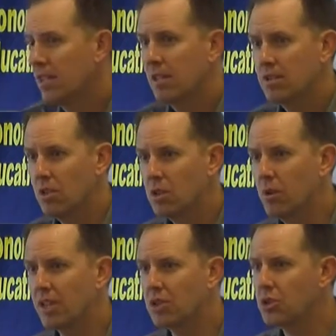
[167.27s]
to work
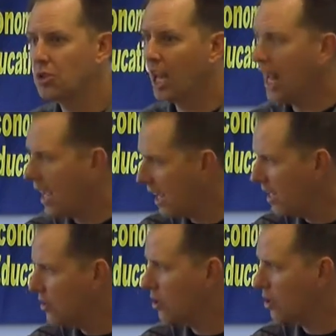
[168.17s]
with the teachers.
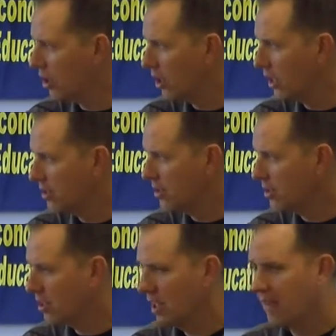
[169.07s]
They're very
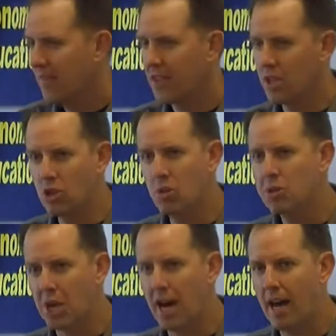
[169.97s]
serious about what they
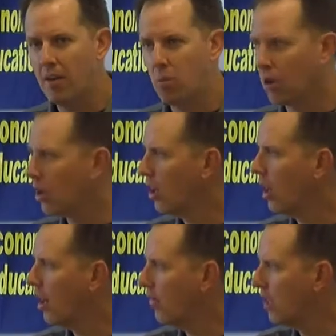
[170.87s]
do.
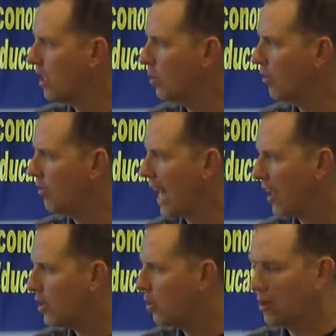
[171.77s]
Um, I see a
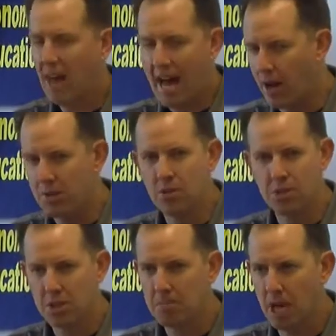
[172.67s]
lot of caring
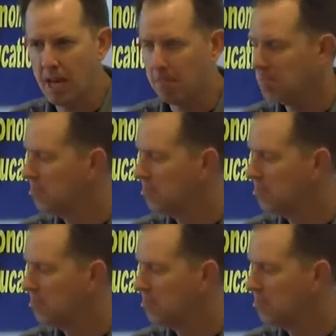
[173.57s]
attitudes.